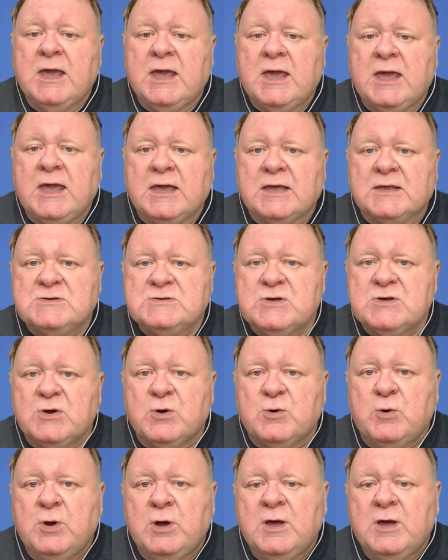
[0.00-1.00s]
And
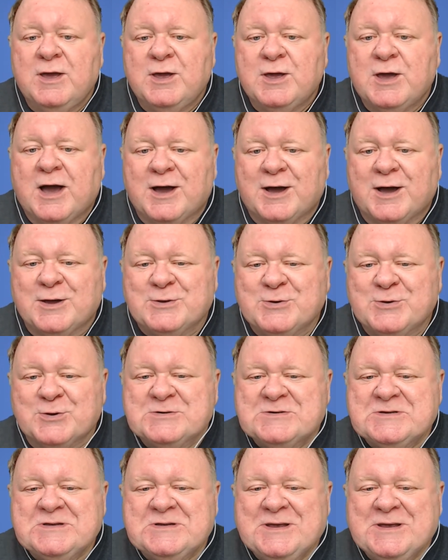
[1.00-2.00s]
so uh,
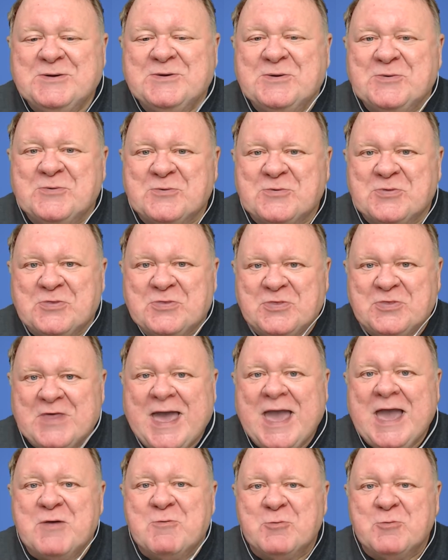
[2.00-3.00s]
you're seeing
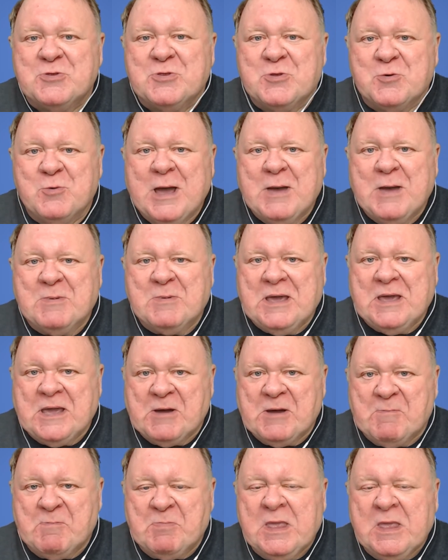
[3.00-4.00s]
that with the
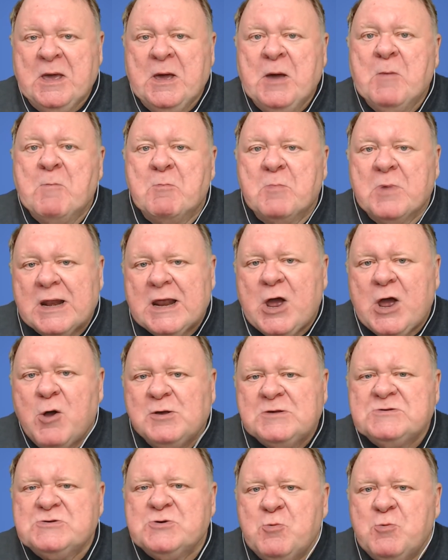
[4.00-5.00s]
webcam. But I
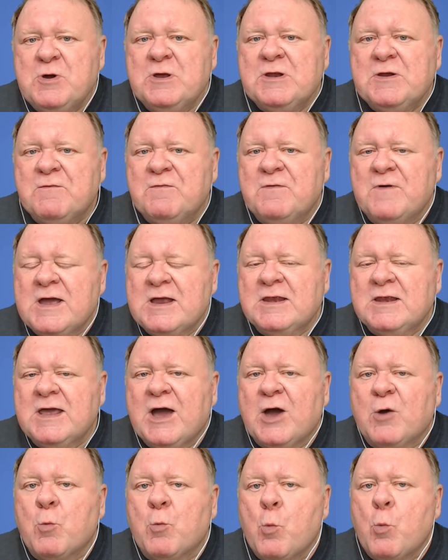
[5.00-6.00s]
also wanted to find
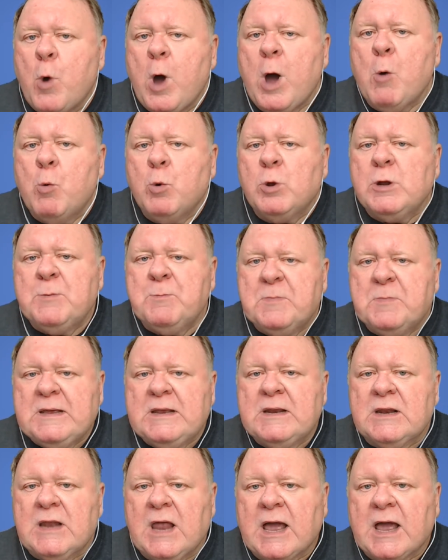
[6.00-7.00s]
out what would it
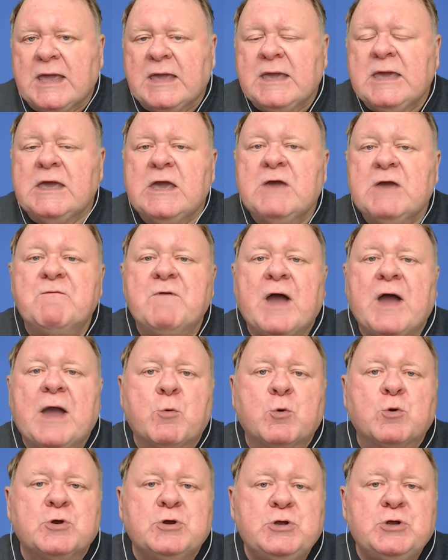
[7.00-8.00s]
be like if I
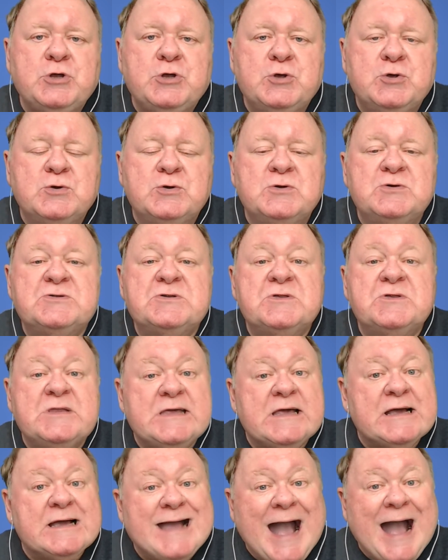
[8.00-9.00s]
were to use
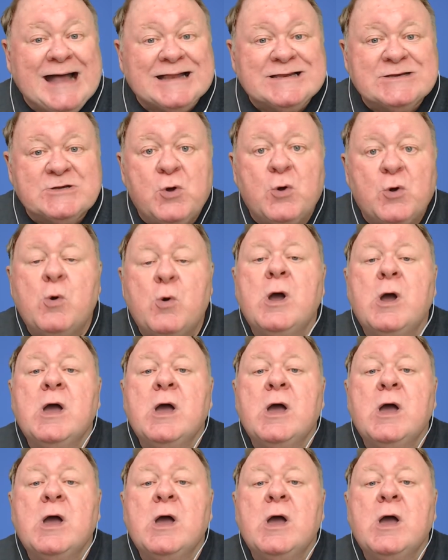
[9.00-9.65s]
the Elgato